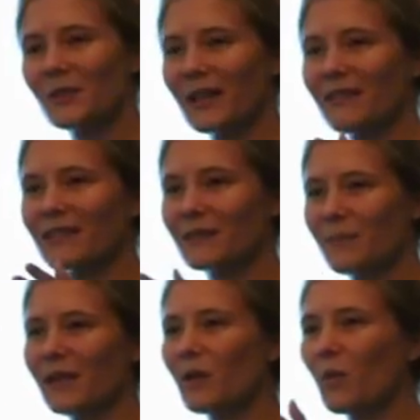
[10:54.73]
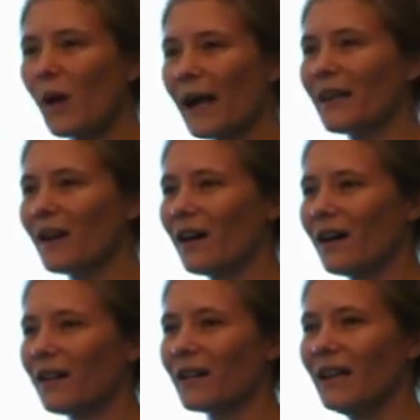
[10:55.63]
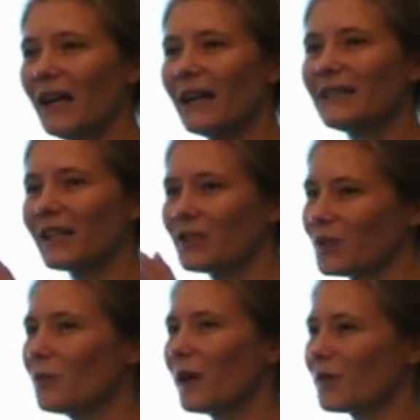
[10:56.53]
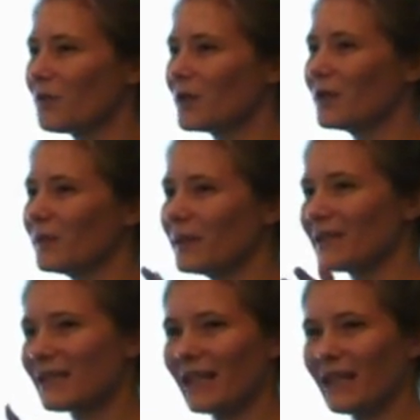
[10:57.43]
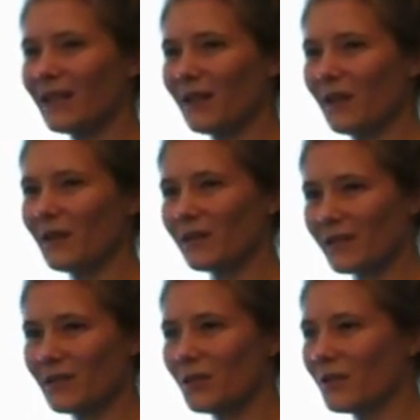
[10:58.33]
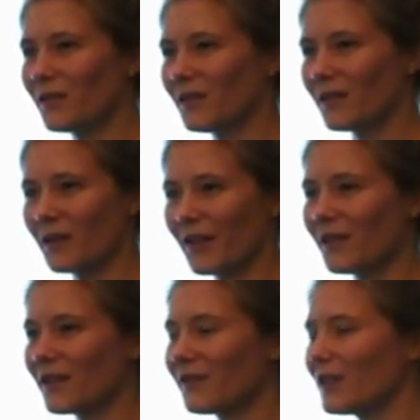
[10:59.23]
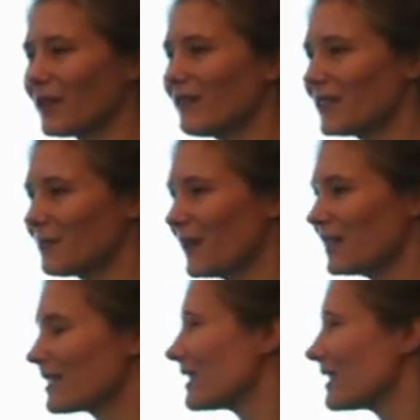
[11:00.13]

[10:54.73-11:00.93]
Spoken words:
you have this big, wide hall attached to one room? It's like, you know, a third of your living space